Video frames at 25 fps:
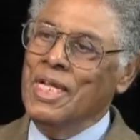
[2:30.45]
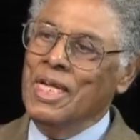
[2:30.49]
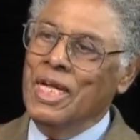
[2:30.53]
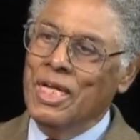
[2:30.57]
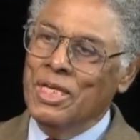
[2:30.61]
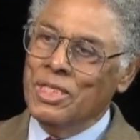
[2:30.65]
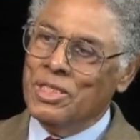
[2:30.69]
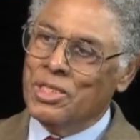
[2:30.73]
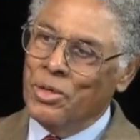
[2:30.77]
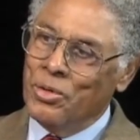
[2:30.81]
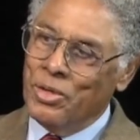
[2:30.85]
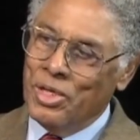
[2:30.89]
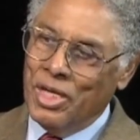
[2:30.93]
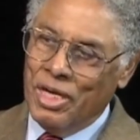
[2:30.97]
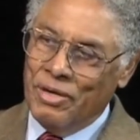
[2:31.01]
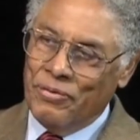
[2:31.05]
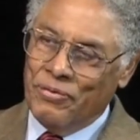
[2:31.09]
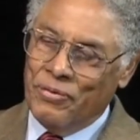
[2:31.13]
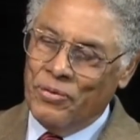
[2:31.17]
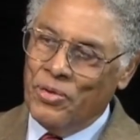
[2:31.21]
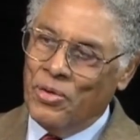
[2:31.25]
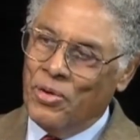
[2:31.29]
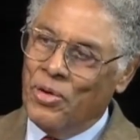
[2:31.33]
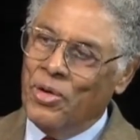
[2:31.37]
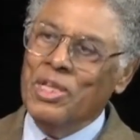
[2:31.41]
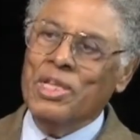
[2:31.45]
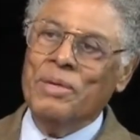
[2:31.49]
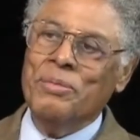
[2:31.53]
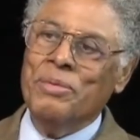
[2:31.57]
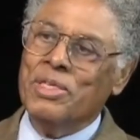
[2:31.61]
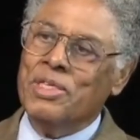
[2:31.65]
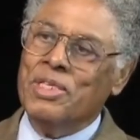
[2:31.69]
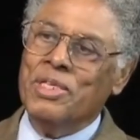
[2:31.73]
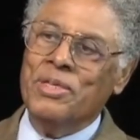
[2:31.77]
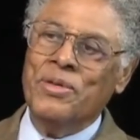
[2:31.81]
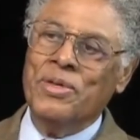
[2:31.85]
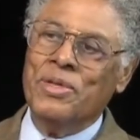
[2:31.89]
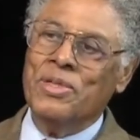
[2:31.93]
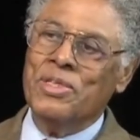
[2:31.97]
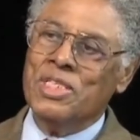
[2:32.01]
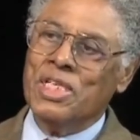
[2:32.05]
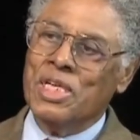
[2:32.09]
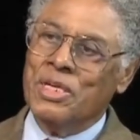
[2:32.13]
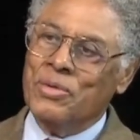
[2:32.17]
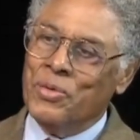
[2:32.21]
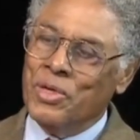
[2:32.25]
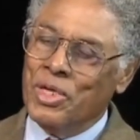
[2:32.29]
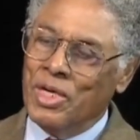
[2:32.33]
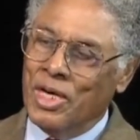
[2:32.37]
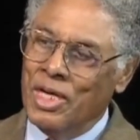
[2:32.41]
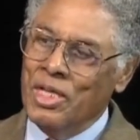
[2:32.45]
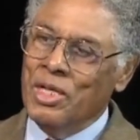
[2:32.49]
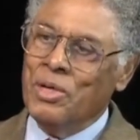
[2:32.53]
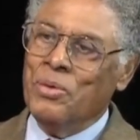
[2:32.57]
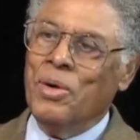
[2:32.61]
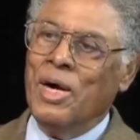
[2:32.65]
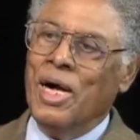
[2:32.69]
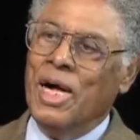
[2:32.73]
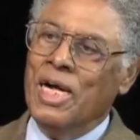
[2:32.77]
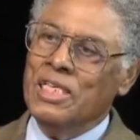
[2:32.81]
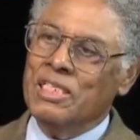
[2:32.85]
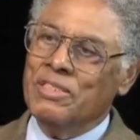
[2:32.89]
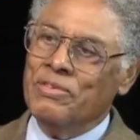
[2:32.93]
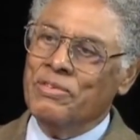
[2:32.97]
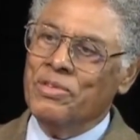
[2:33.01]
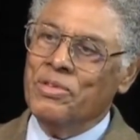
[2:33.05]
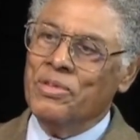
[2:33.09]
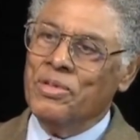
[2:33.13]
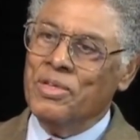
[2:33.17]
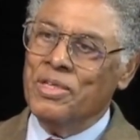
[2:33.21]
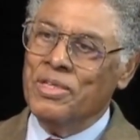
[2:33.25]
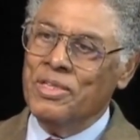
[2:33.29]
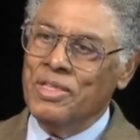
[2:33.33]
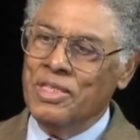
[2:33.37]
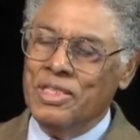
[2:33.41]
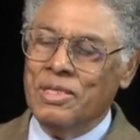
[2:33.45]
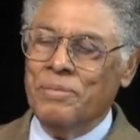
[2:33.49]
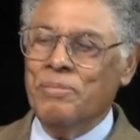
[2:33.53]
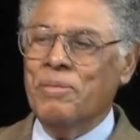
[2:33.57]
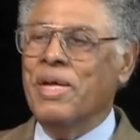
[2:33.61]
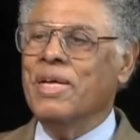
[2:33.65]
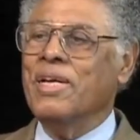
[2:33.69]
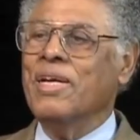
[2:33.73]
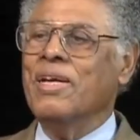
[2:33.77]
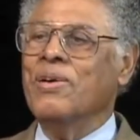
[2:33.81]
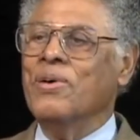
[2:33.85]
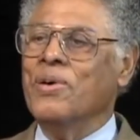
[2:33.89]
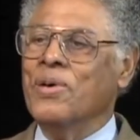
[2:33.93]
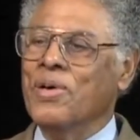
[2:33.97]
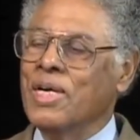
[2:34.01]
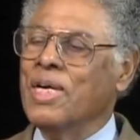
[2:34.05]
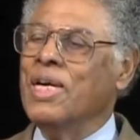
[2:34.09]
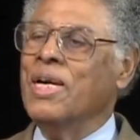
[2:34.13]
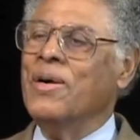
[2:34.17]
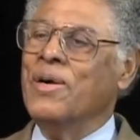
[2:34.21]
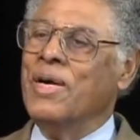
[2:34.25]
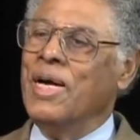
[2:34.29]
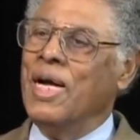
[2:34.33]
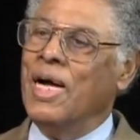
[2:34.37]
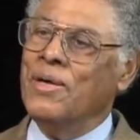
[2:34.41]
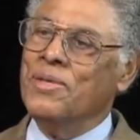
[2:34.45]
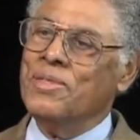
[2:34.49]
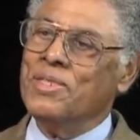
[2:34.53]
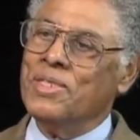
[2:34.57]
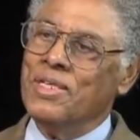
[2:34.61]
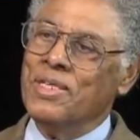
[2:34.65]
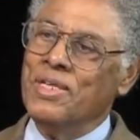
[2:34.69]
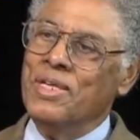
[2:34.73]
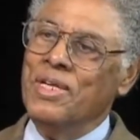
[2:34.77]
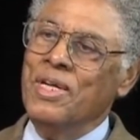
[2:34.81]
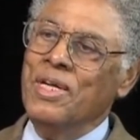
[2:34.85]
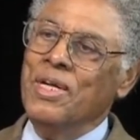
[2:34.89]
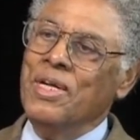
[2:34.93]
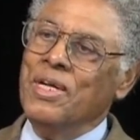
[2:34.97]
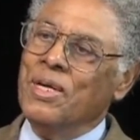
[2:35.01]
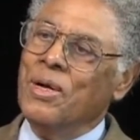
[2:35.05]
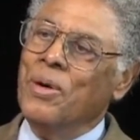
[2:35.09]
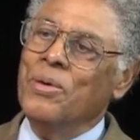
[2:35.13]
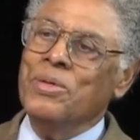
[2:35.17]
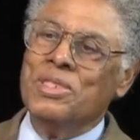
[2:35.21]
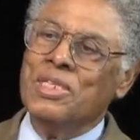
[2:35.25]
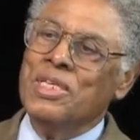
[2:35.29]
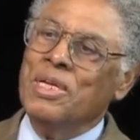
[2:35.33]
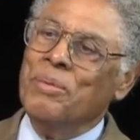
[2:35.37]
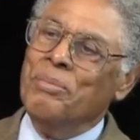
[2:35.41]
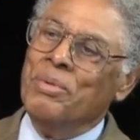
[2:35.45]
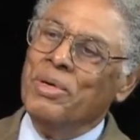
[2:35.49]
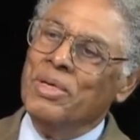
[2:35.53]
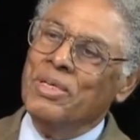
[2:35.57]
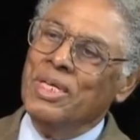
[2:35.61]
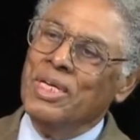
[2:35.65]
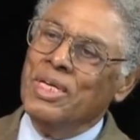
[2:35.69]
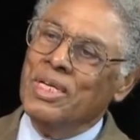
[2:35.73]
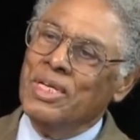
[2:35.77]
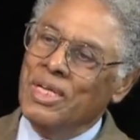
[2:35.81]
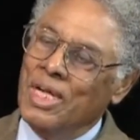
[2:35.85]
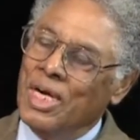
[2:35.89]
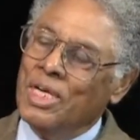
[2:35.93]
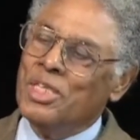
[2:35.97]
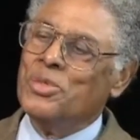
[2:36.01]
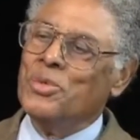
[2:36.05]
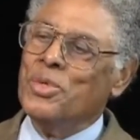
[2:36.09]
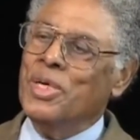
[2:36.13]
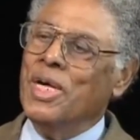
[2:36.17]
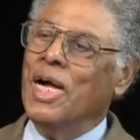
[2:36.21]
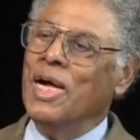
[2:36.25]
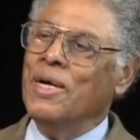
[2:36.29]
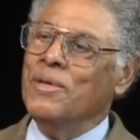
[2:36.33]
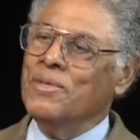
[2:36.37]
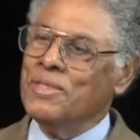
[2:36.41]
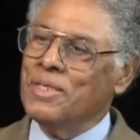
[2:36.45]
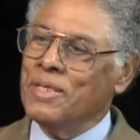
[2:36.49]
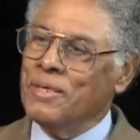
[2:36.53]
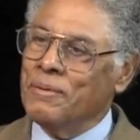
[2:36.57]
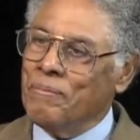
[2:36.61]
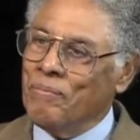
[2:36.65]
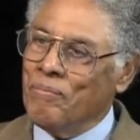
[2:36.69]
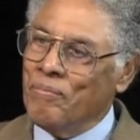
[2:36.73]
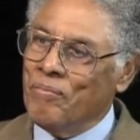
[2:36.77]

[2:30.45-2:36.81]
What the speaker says: And so therefore, all the materials that would otherwise have gone into making ordinary housing goes into building luxury housing.